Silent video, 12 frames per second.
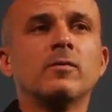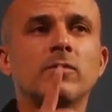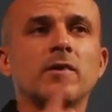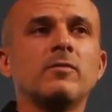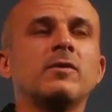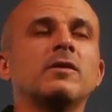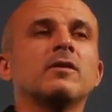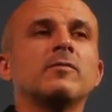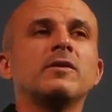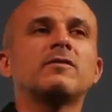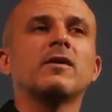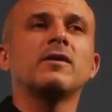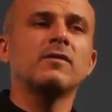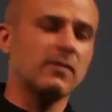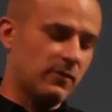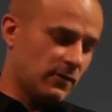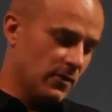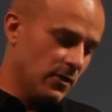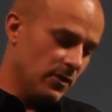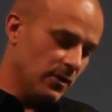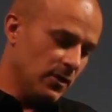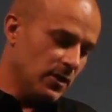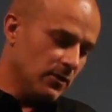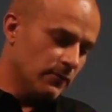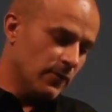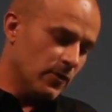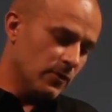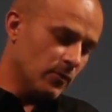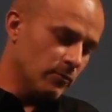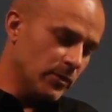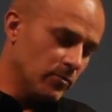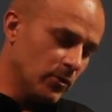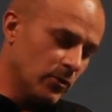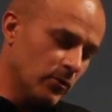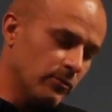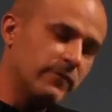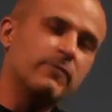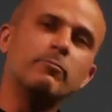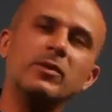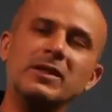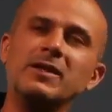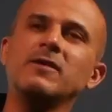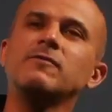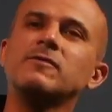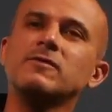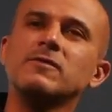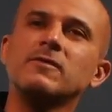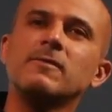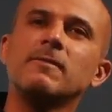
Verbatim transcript: But let me, let me tell you this you need to vote your biblical b- beliefs,